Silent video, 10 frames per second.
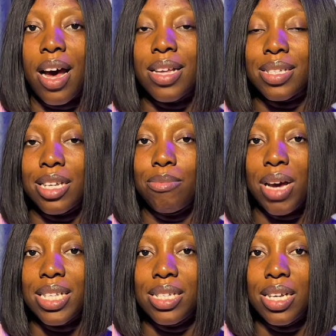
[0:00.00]
our scene
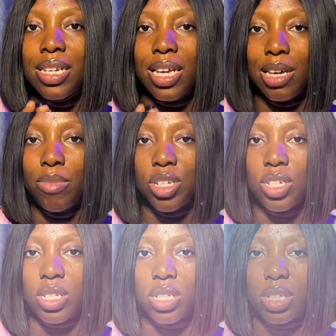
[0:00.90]
by scene
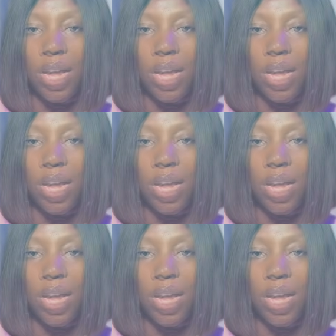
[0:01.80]
images.